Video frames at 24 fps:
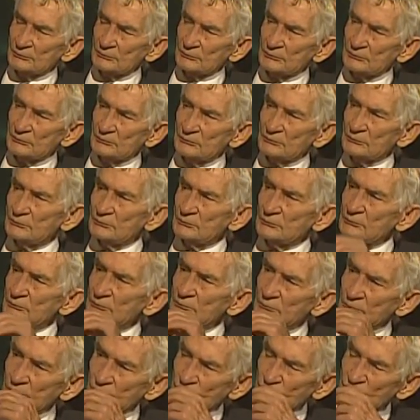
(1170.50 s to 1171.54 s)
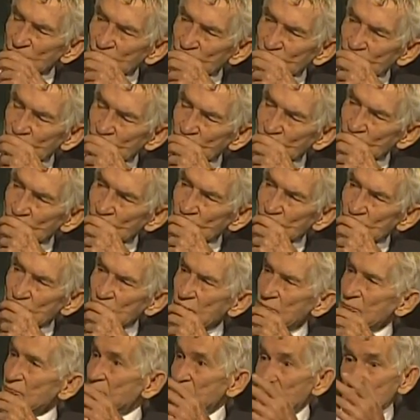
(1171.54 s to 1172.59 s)
Well, I think a lot of that is being a friend.
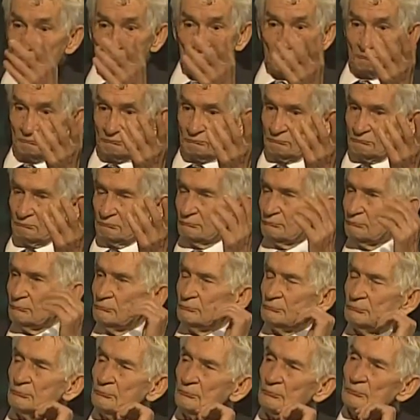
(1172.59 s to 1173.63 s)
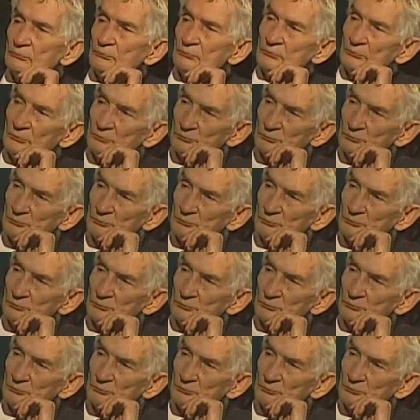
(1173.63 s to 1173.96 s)
A friend is somebody that you can